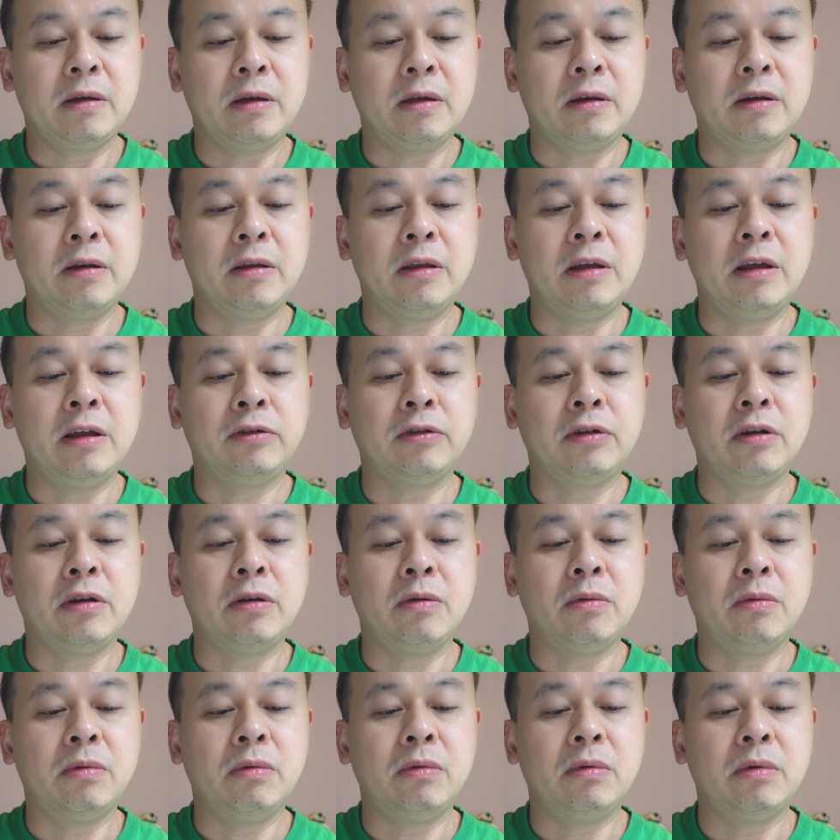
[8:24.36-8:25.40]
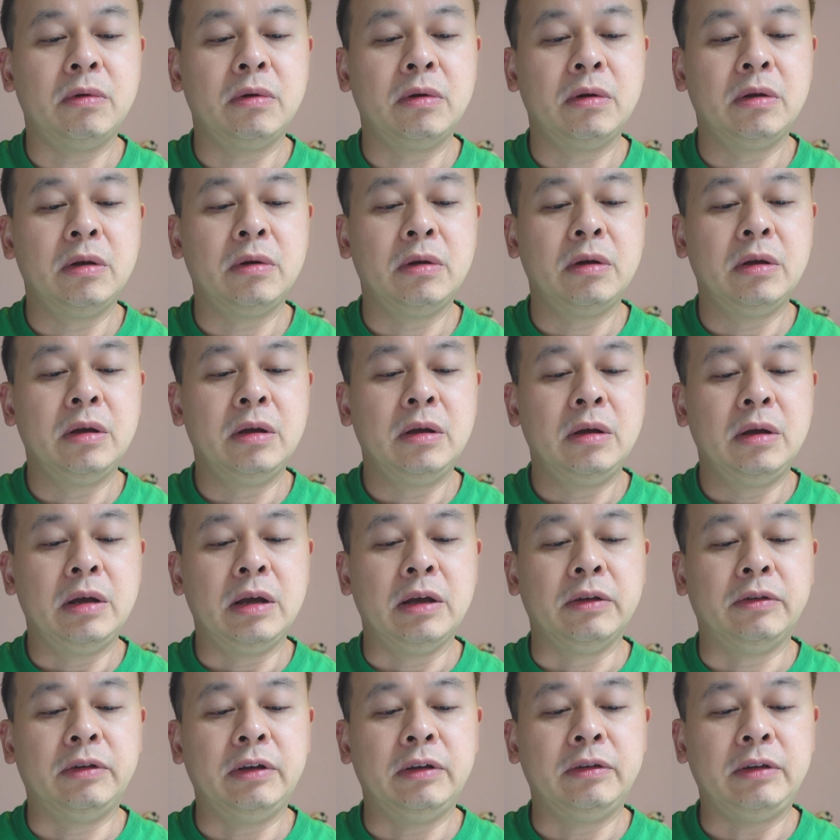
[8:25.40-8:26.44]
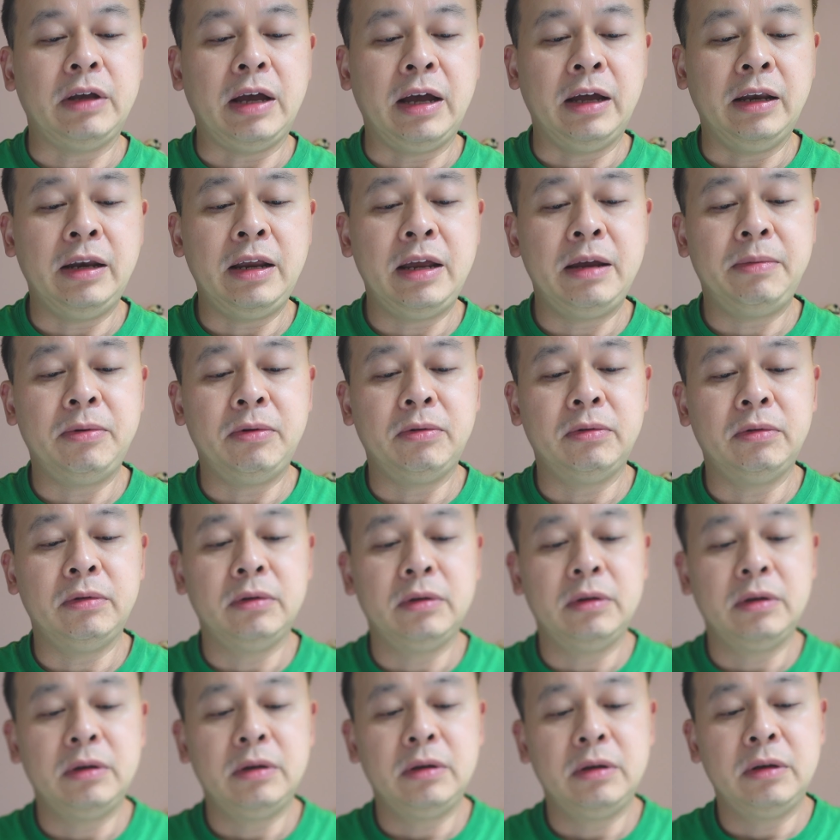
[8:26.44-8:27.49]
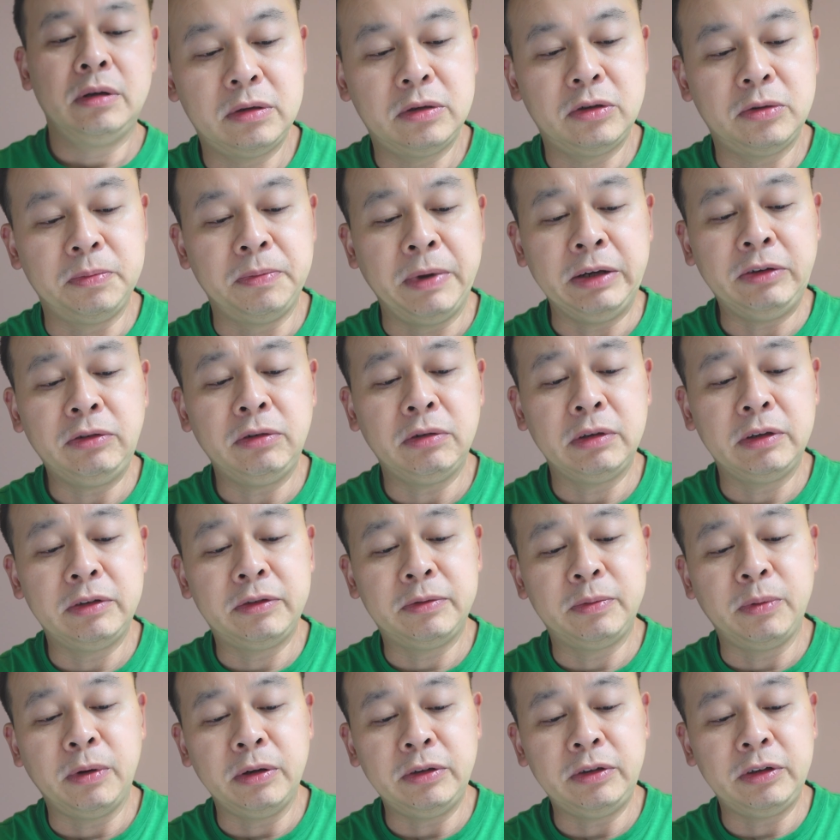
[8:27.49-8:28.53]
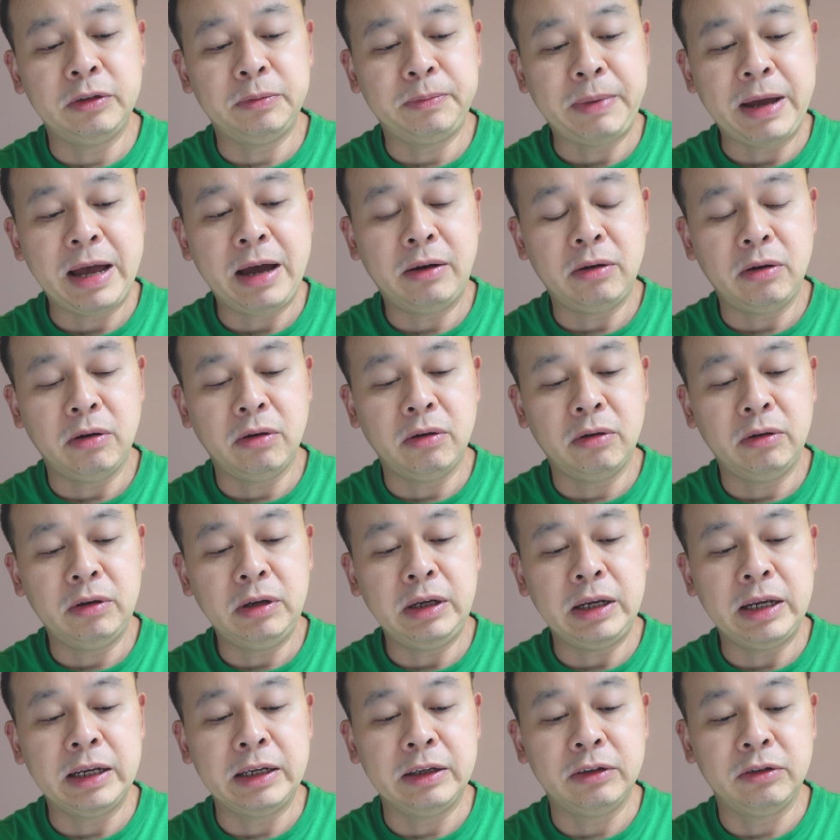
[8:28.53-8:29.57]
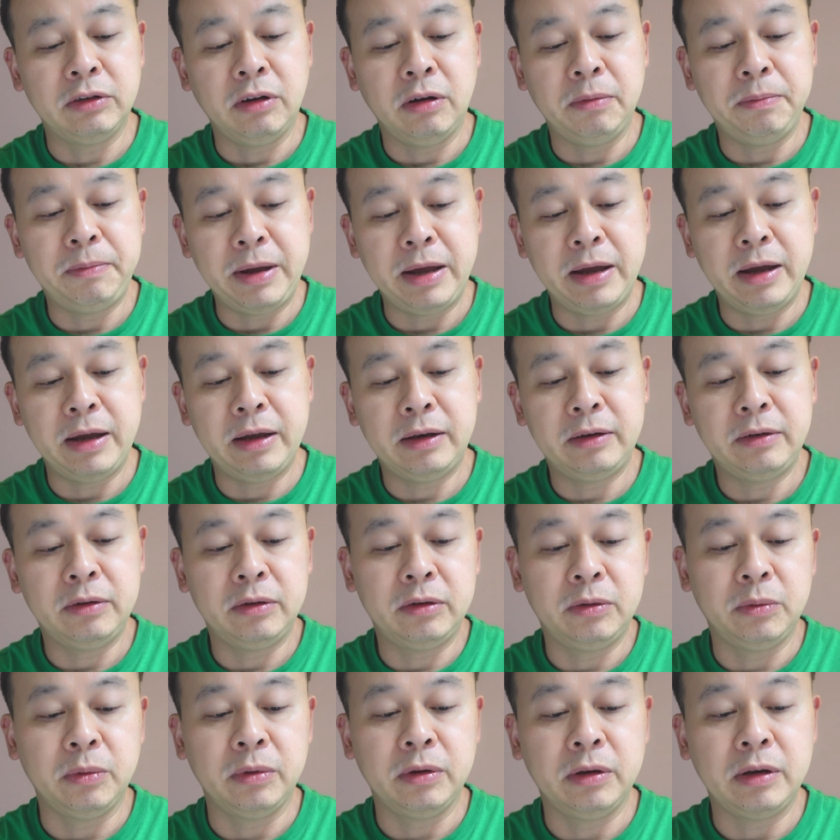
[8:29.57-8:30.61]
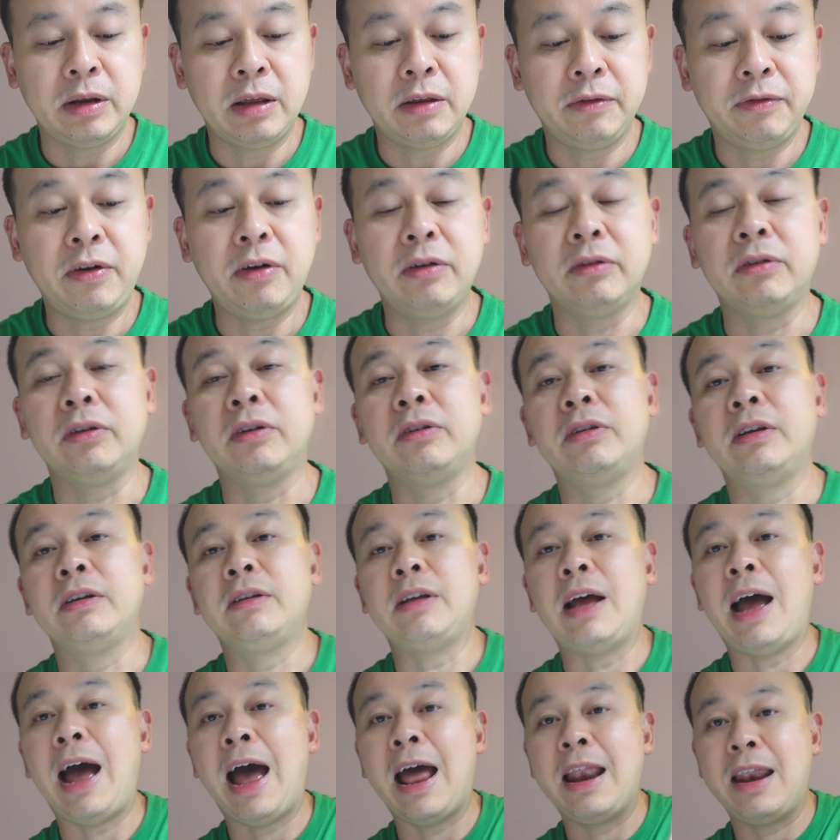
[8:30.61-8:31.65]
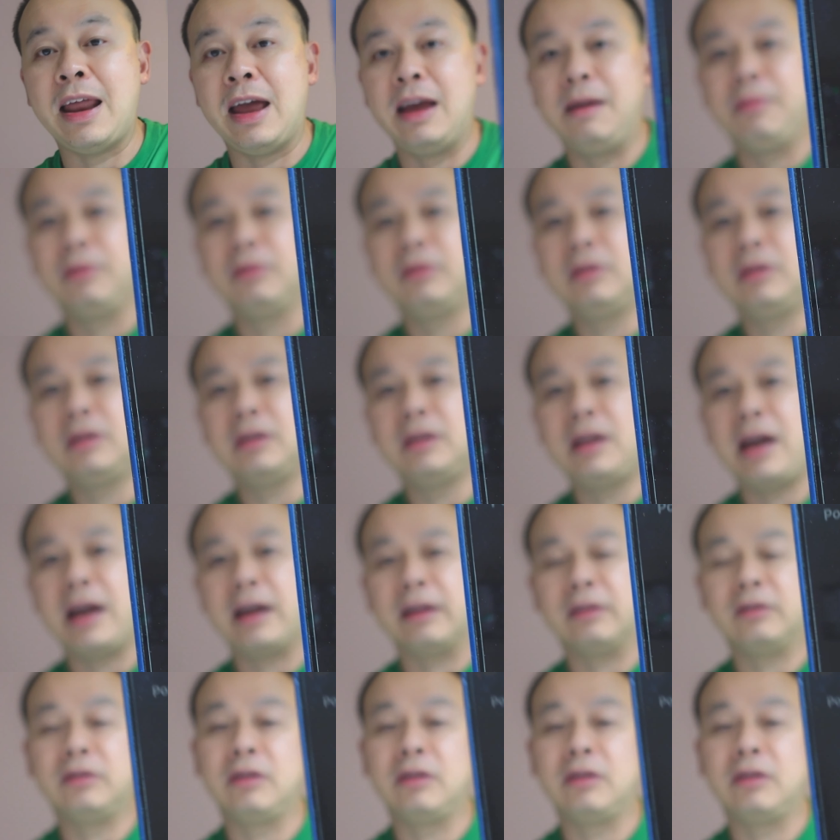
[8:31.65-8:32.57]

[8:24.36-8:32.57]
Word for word: And then it's going to... It says unable Make sure this watch is powered on and is not paired with another phone, so it says unable to connect.